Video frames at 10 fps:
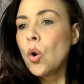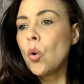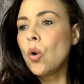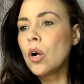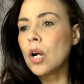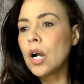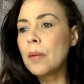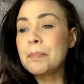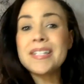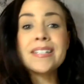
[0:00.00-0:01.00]
or
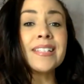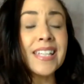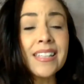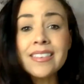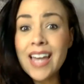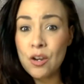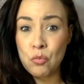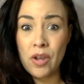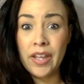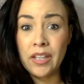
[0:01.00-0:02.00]
be seen that
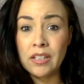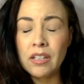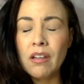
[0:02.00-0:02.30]
way.